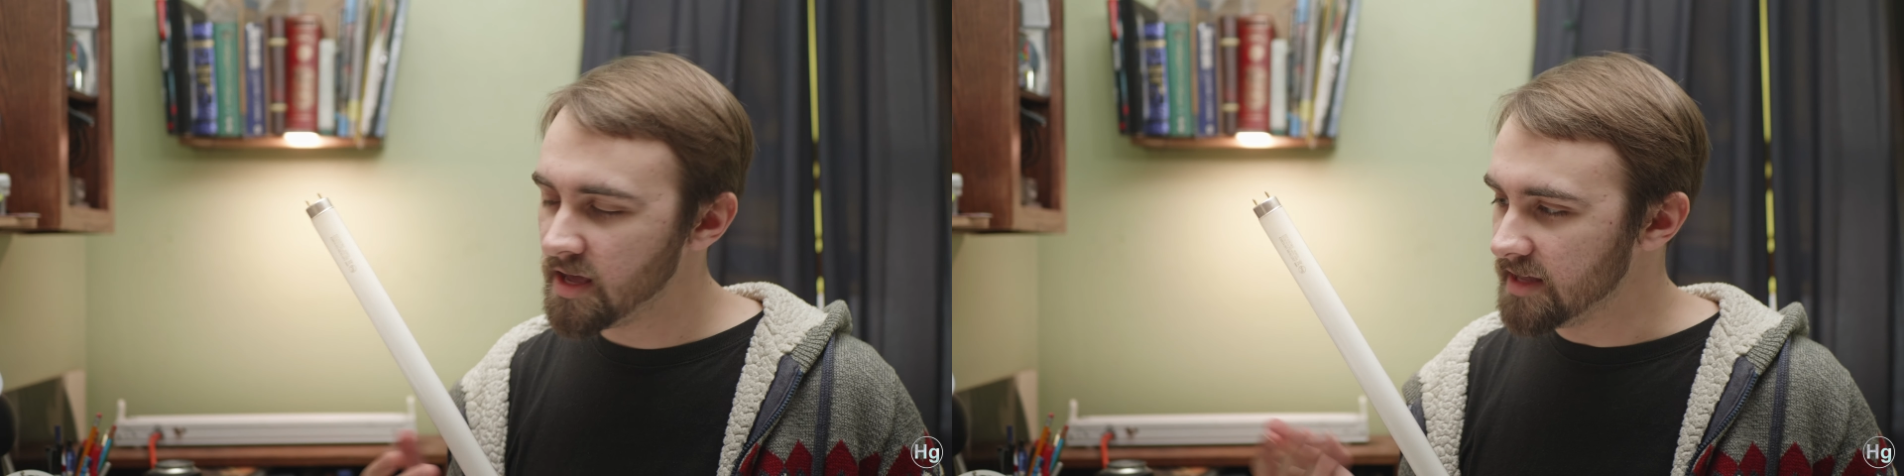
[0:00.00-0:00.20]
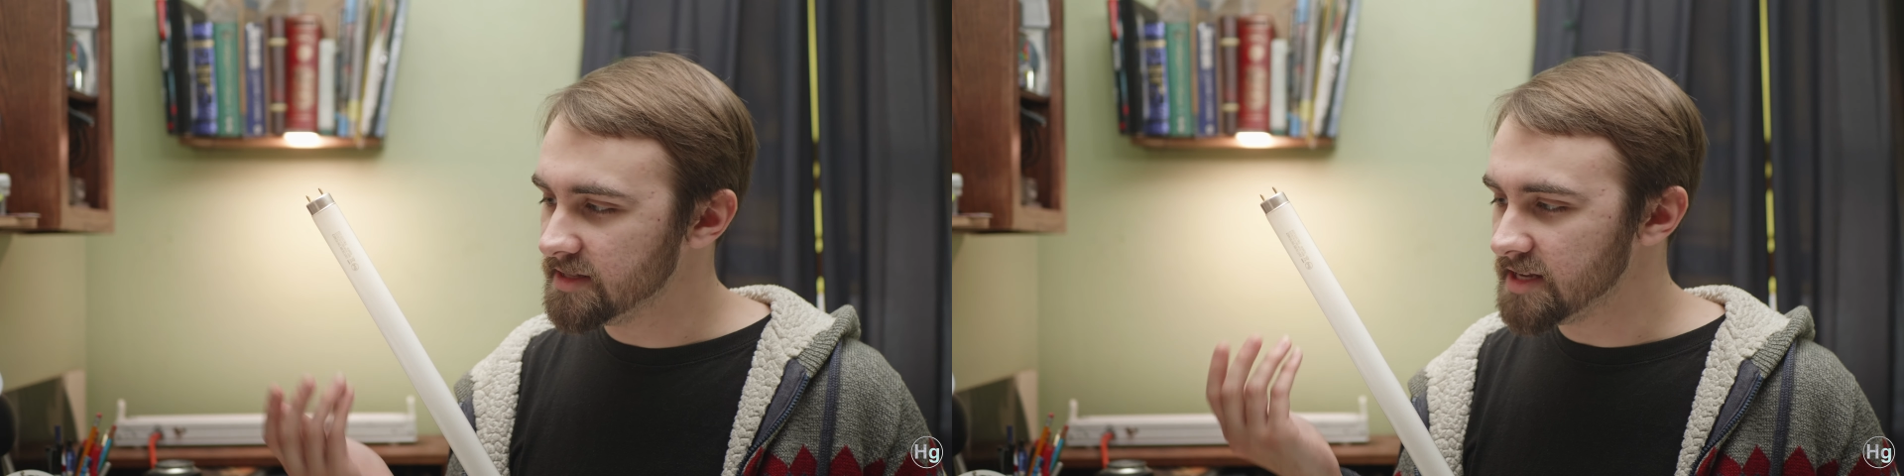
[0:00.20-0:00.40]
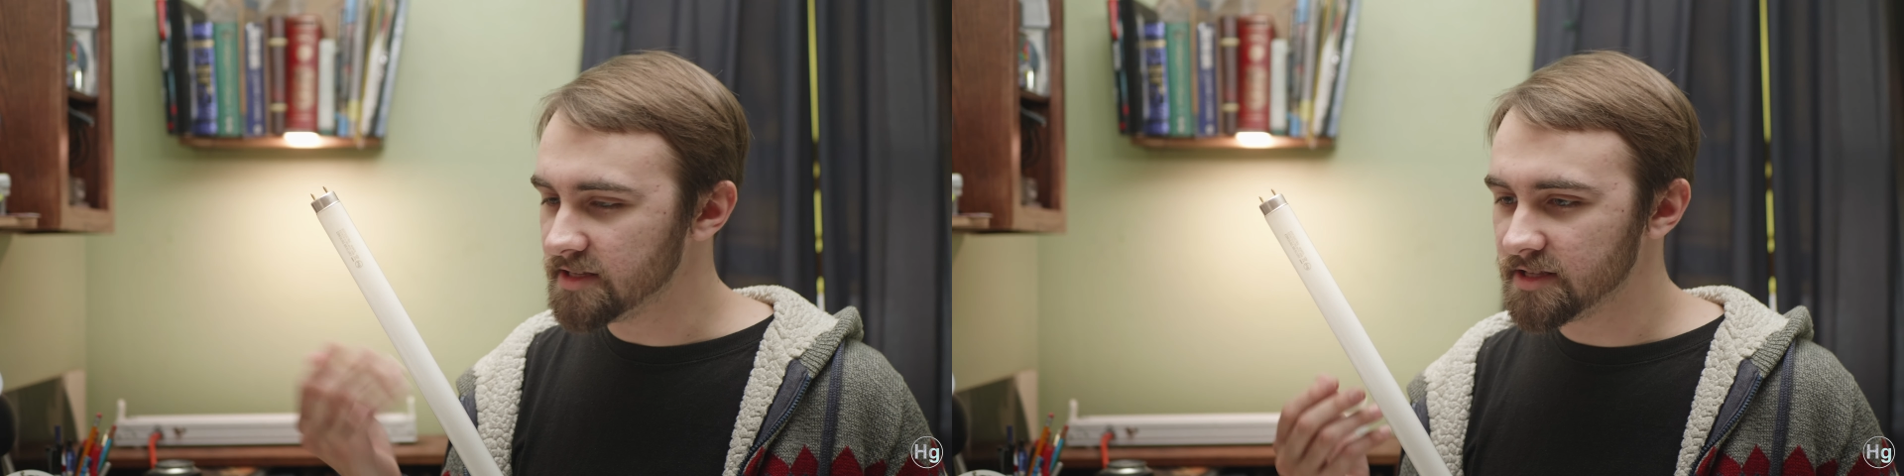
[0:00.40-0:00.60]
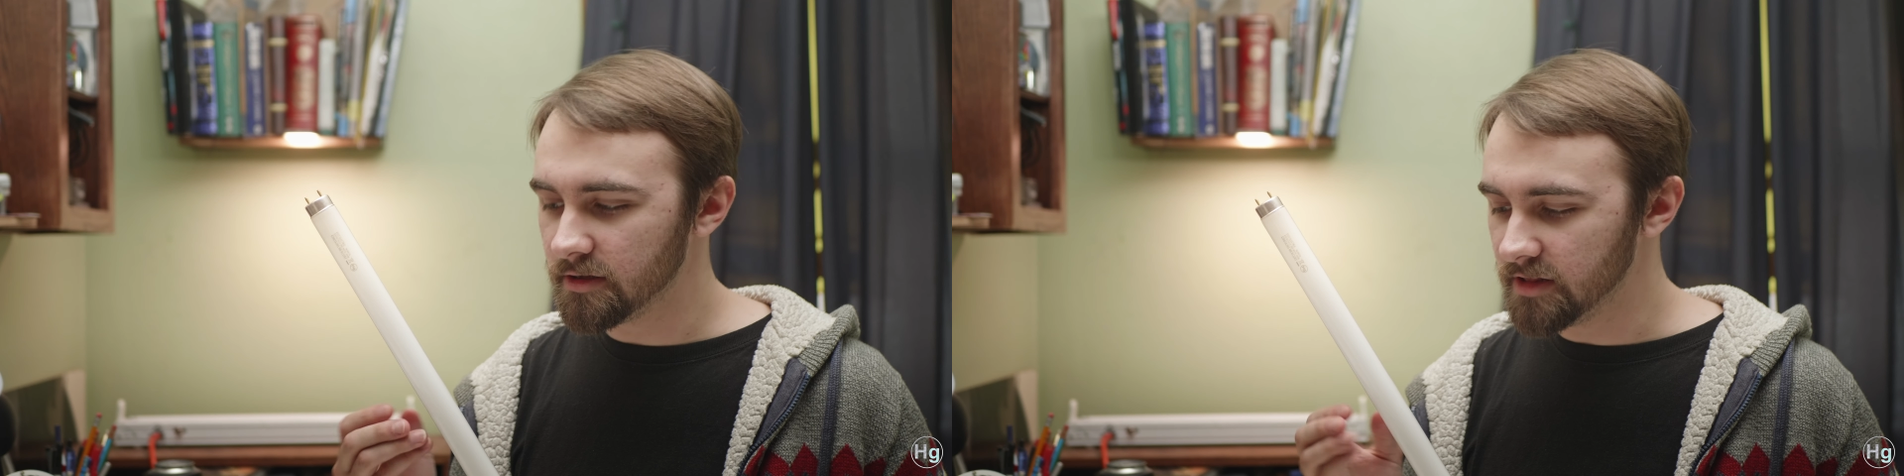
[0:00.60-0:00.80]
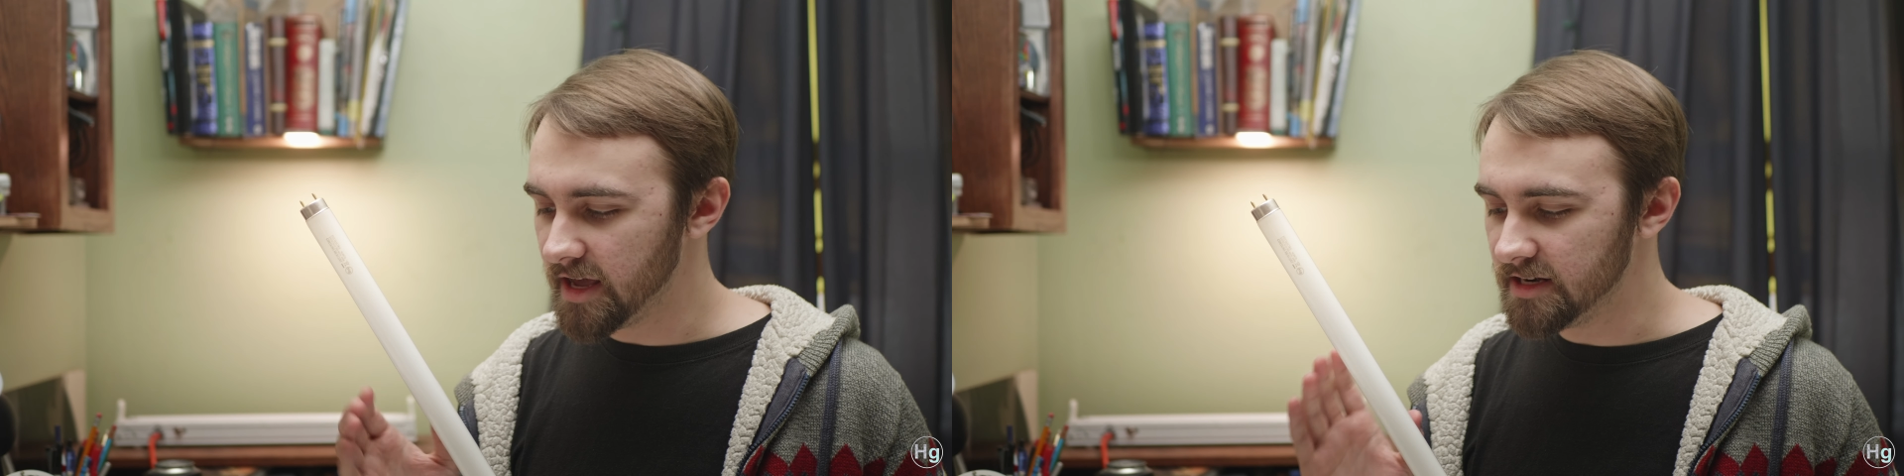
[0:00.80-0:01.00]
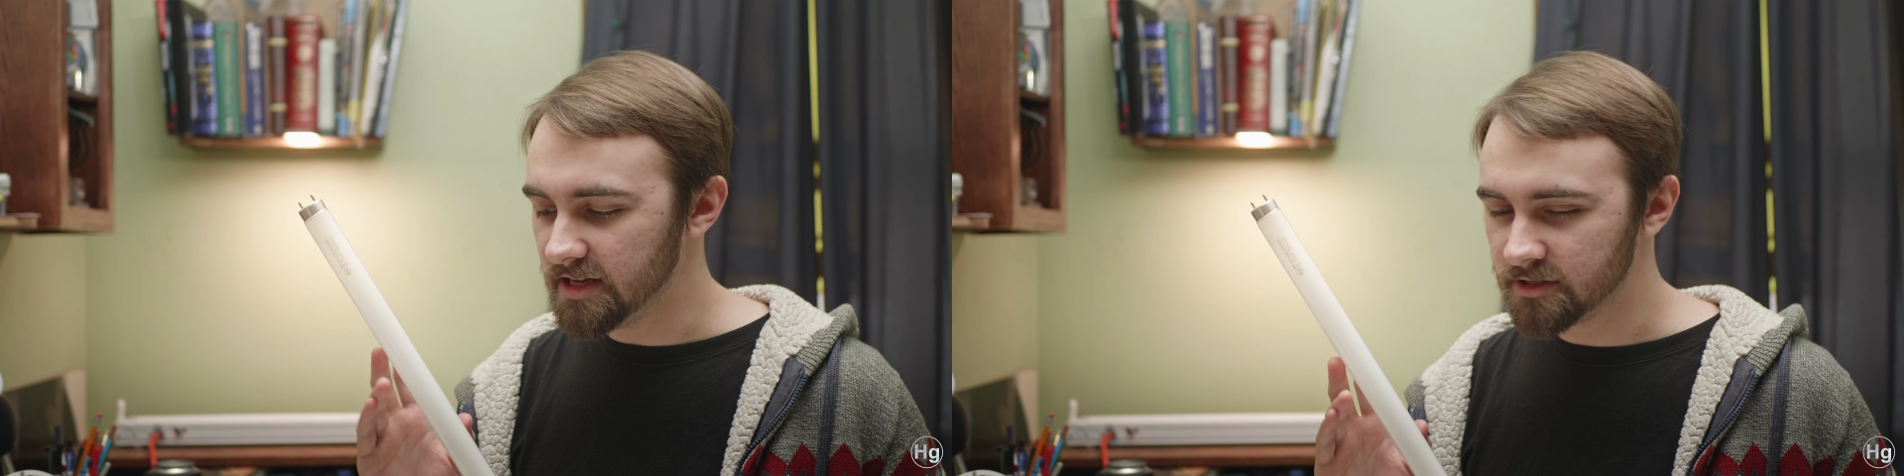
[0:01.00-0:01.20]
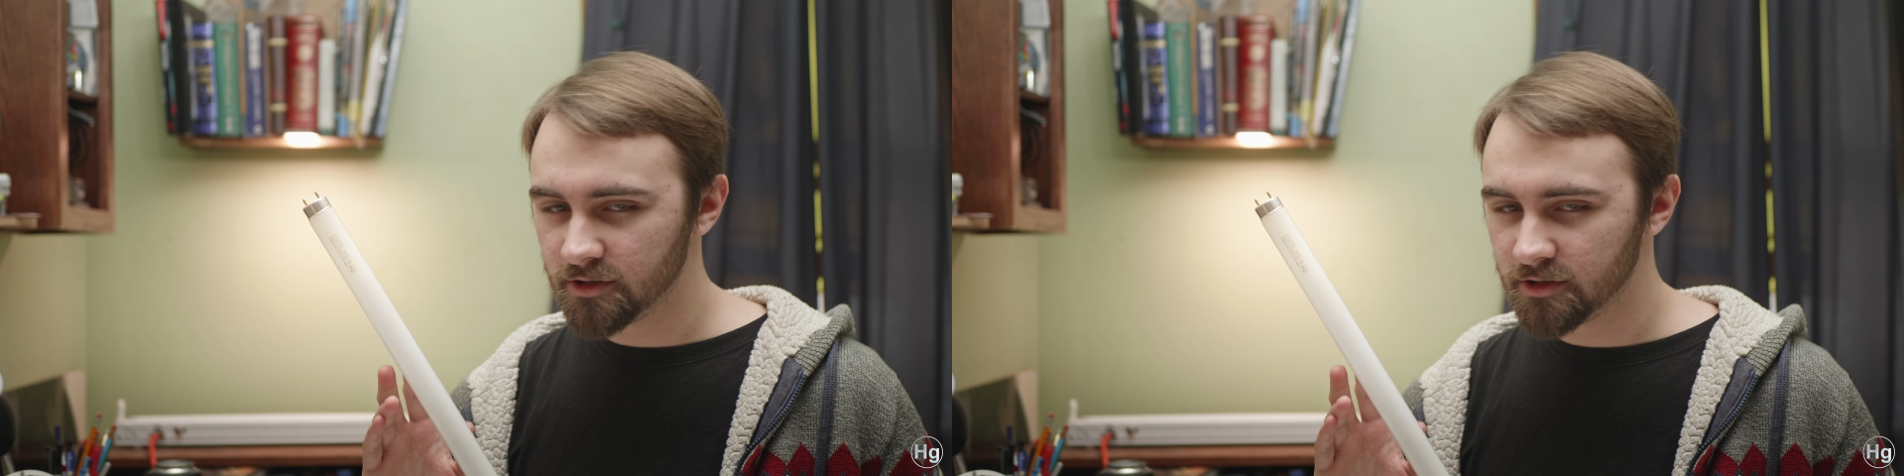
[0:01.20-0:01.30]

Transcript: And since the light it's